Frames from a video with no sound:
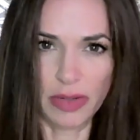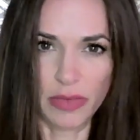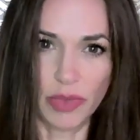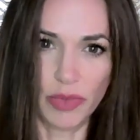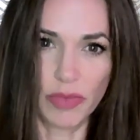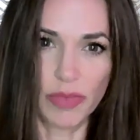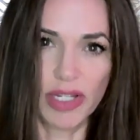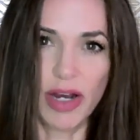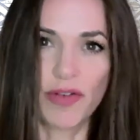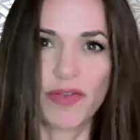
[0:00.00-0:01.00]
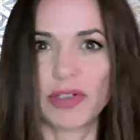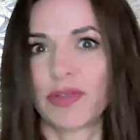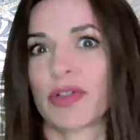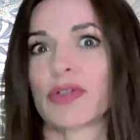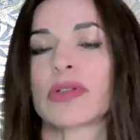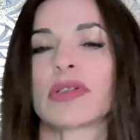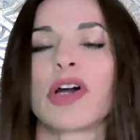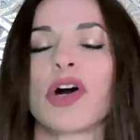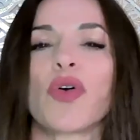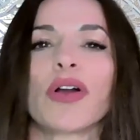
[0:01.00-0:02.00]
we want to be careful of those
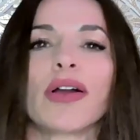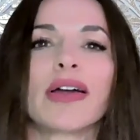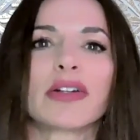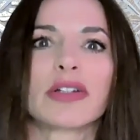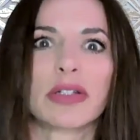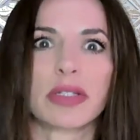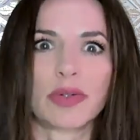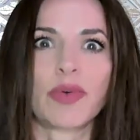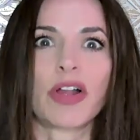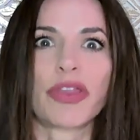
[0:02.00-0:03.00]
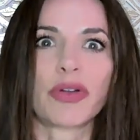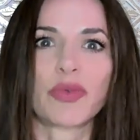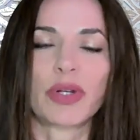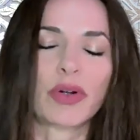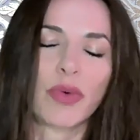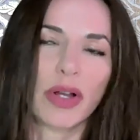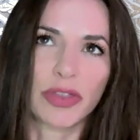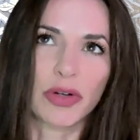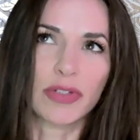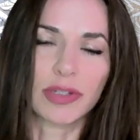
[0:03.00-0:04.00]
lower energies. We don't want
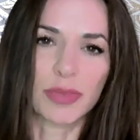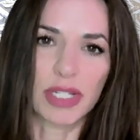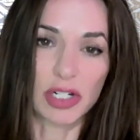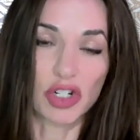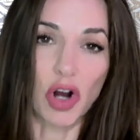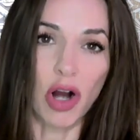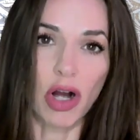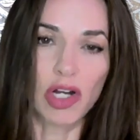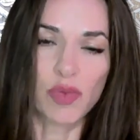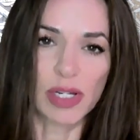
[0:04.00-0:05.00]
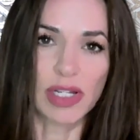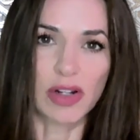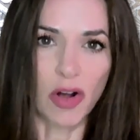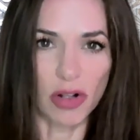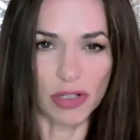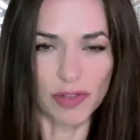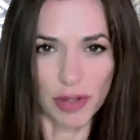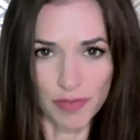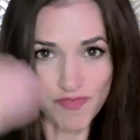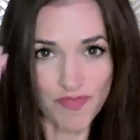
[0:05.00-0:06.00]
those to be in charge. We need all of
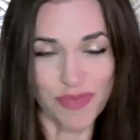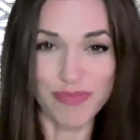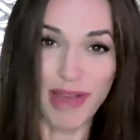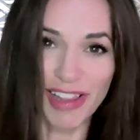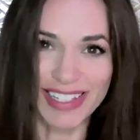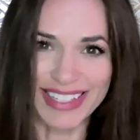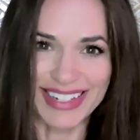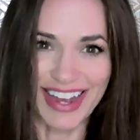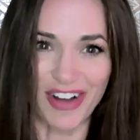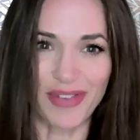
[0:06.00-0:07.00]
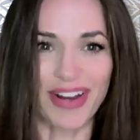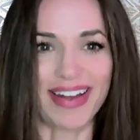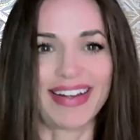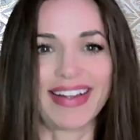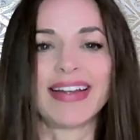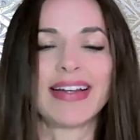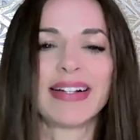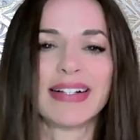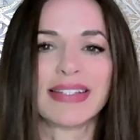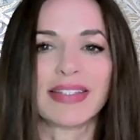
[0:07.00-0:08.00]
them balanced out, right?
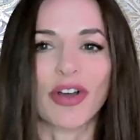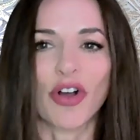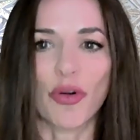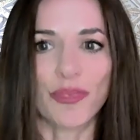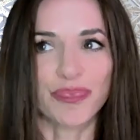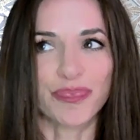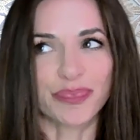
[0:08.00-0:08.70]
So